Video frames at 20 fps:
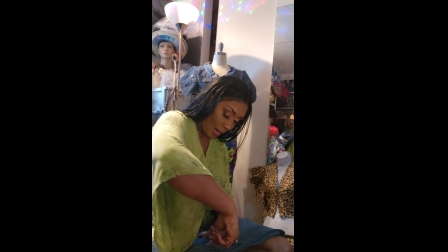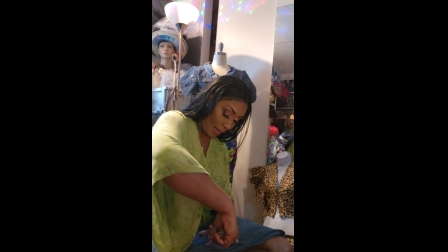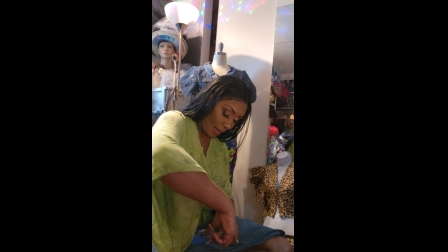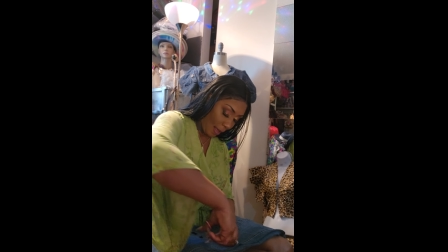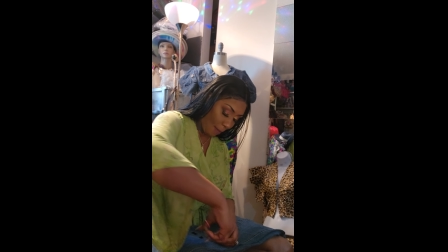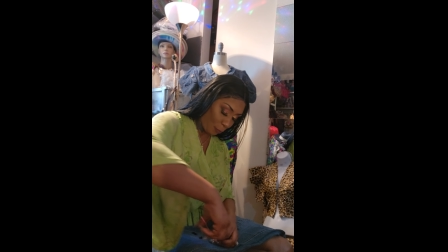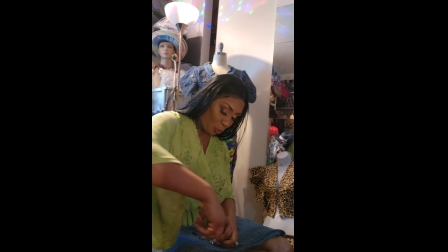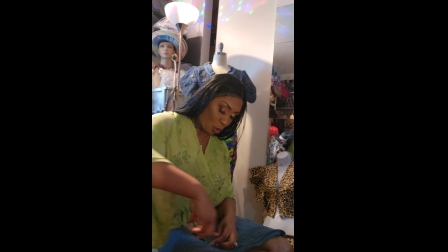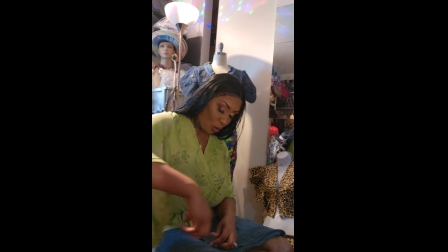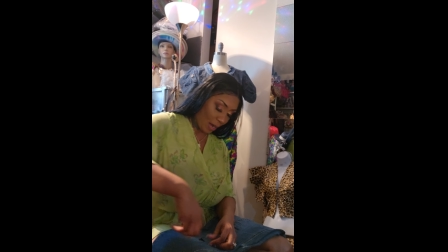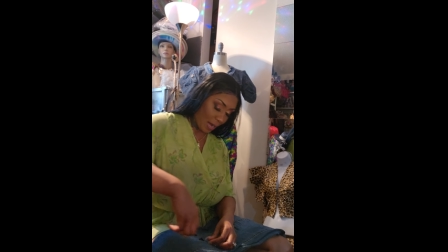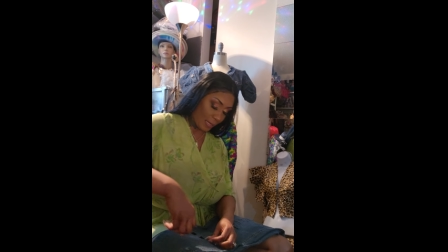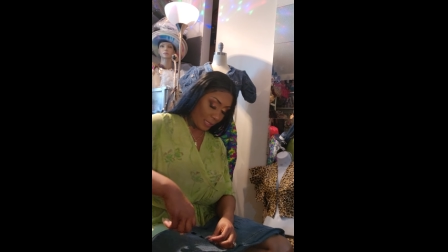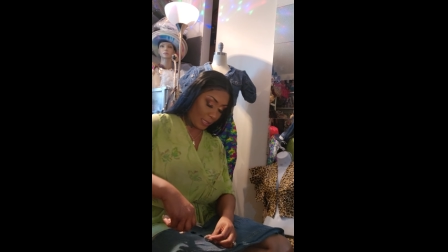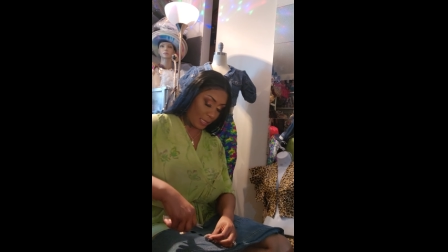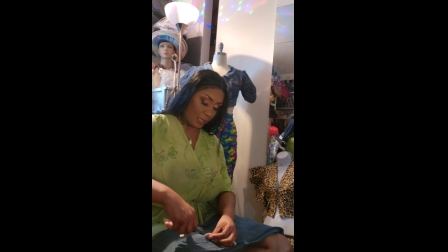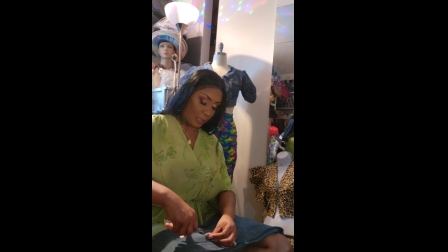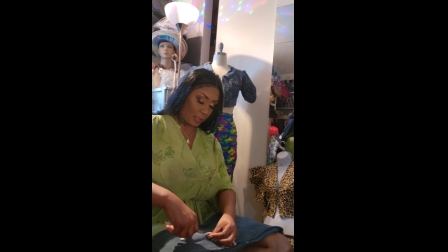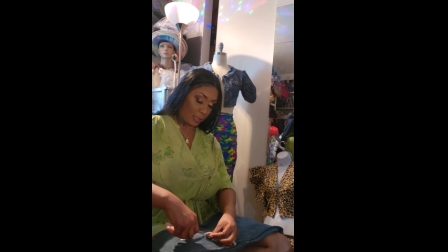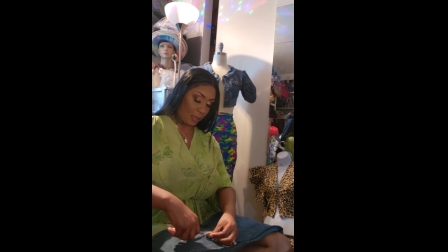And I'm trying to
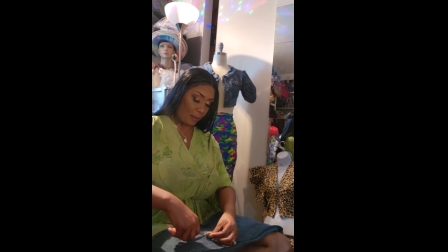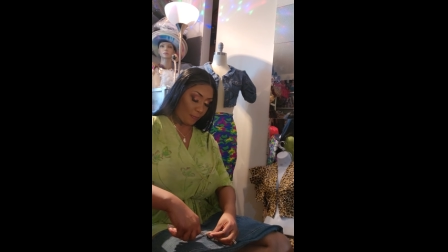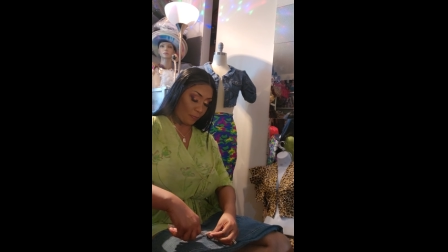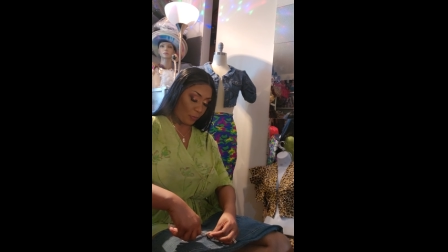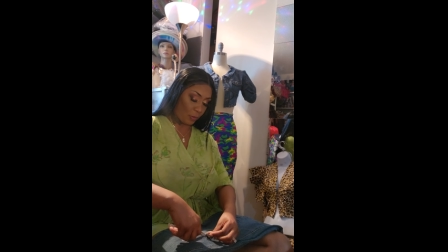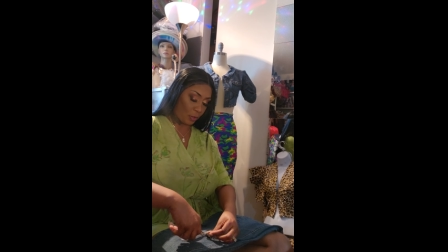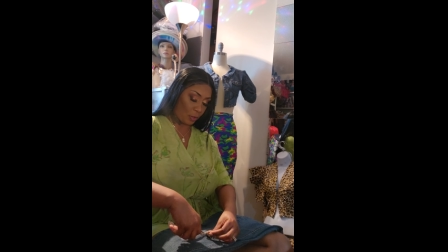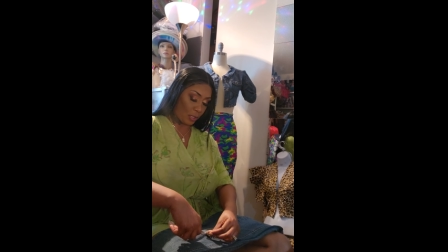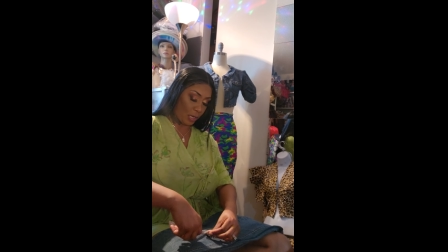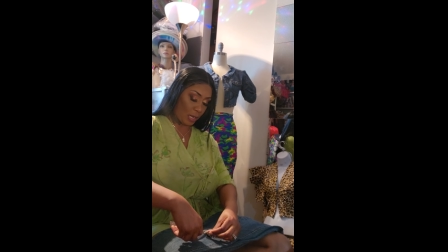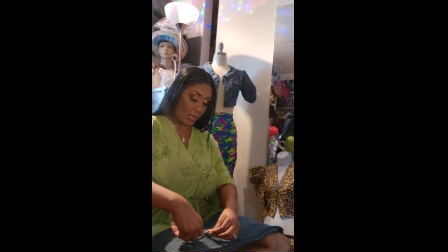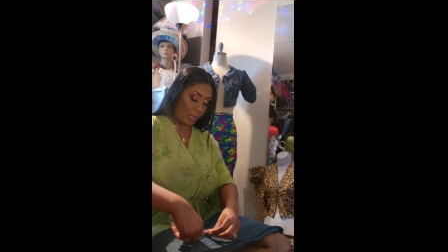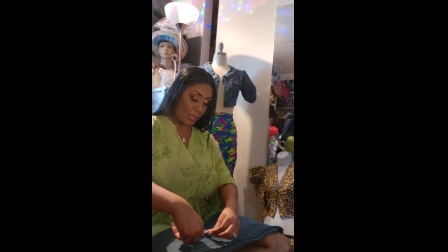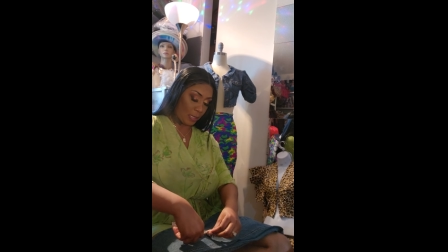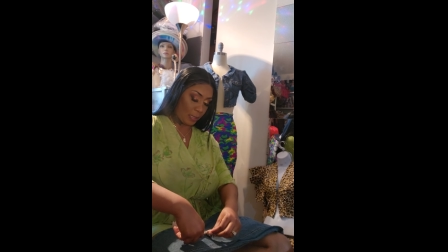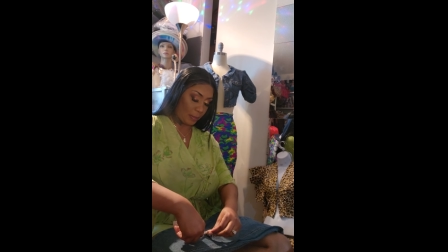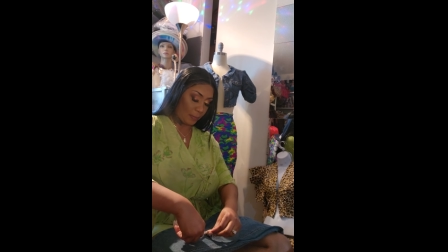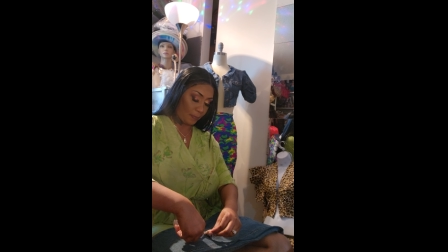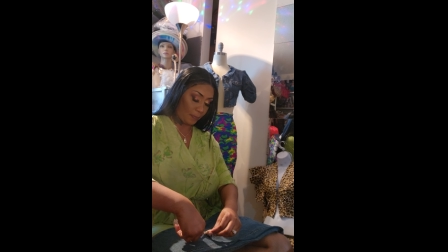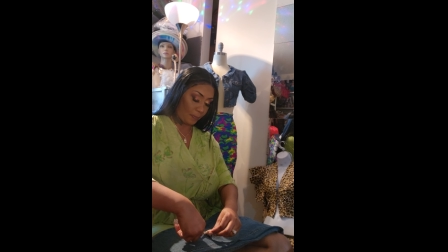get something
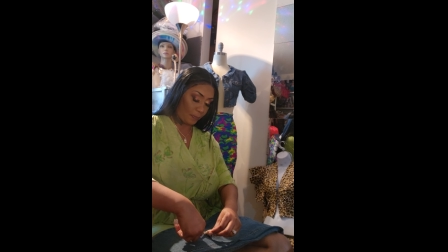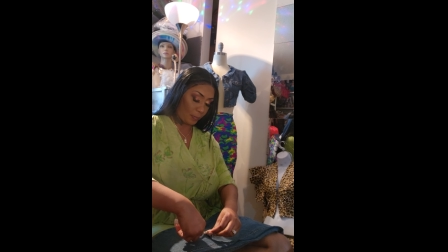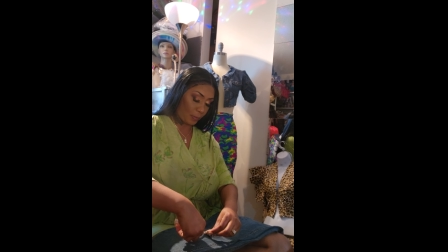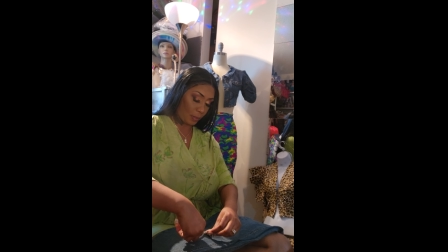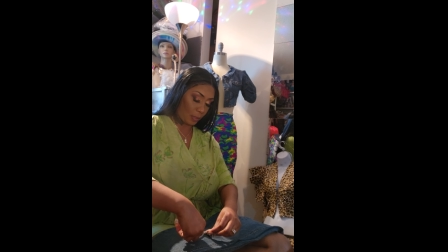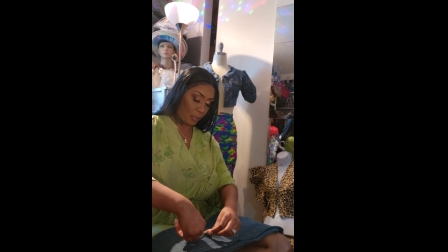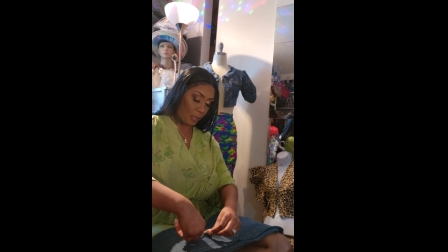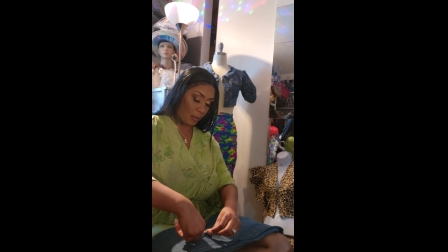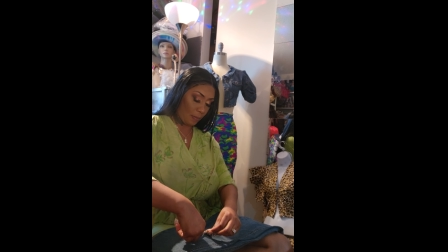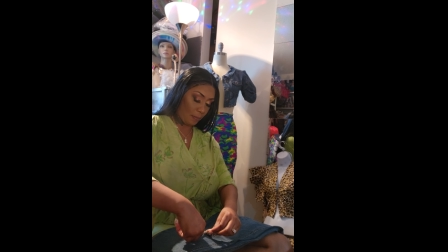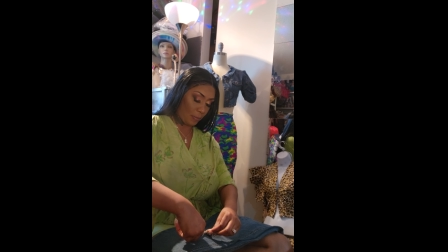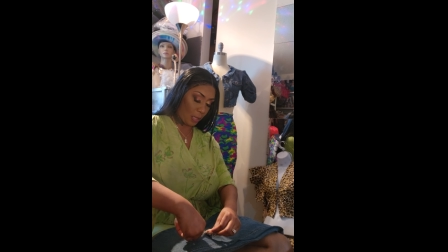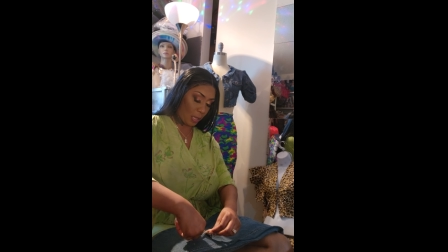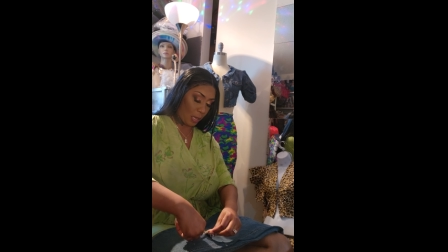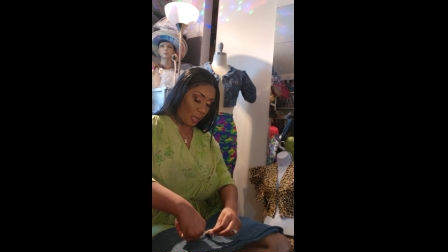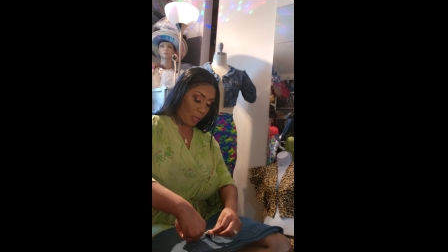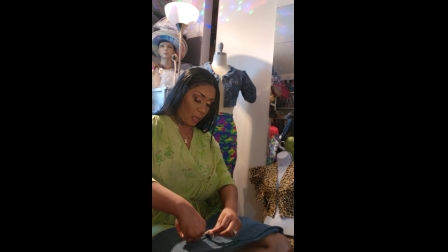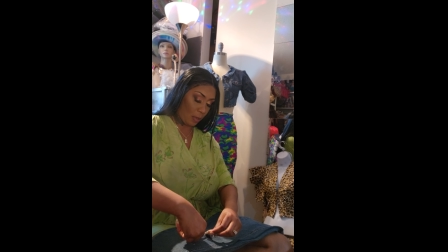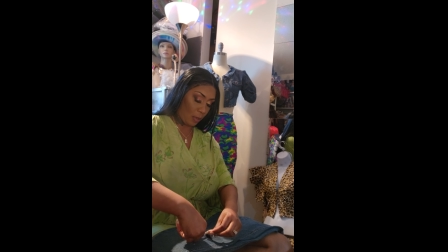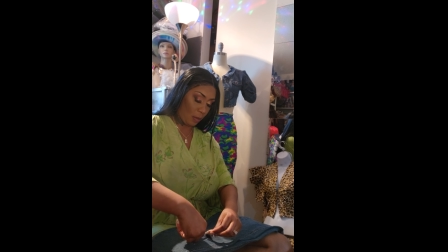done. I'm
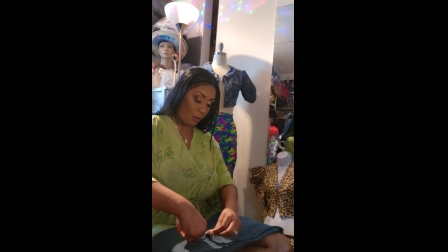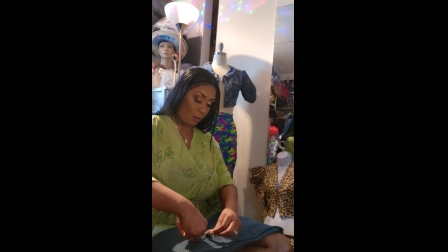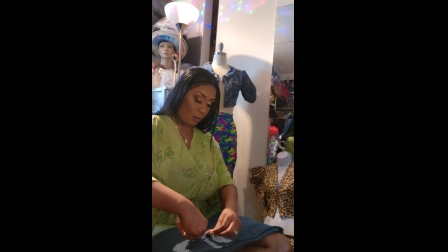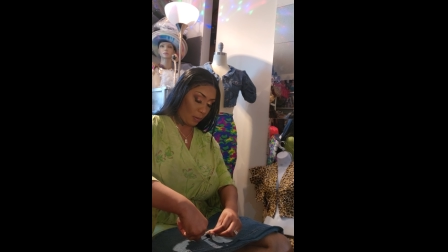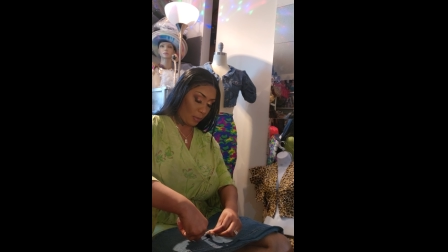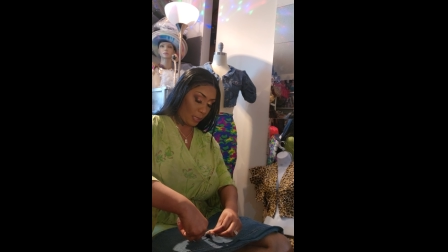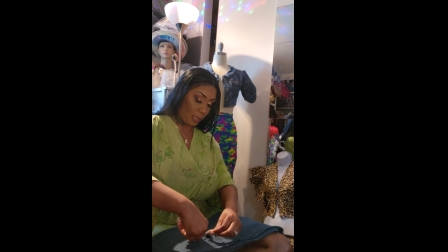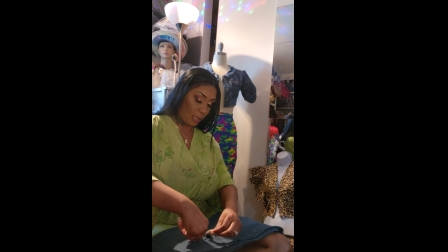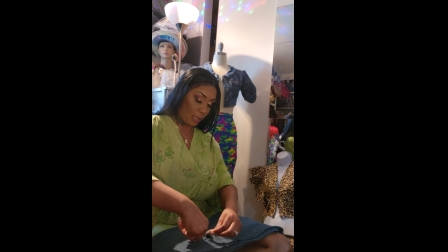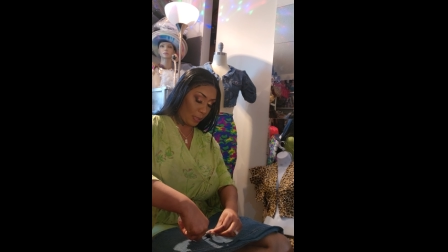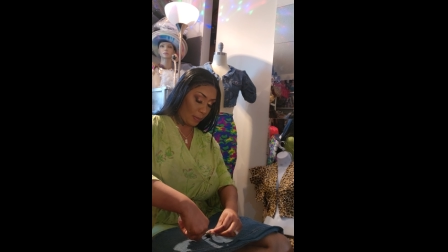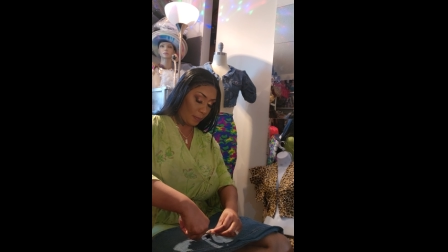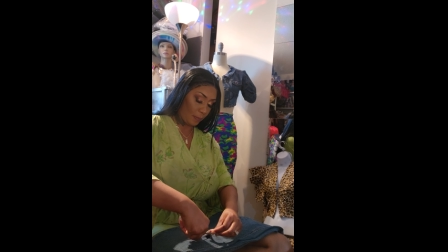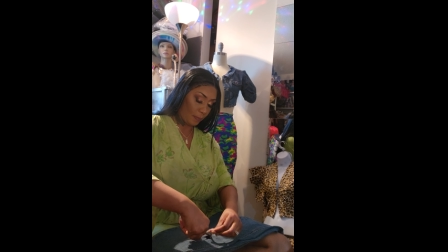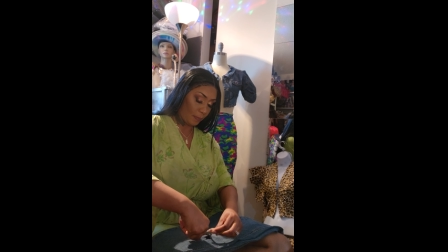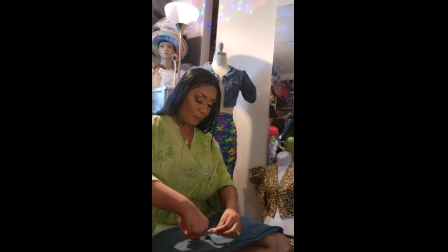like, oh, okay.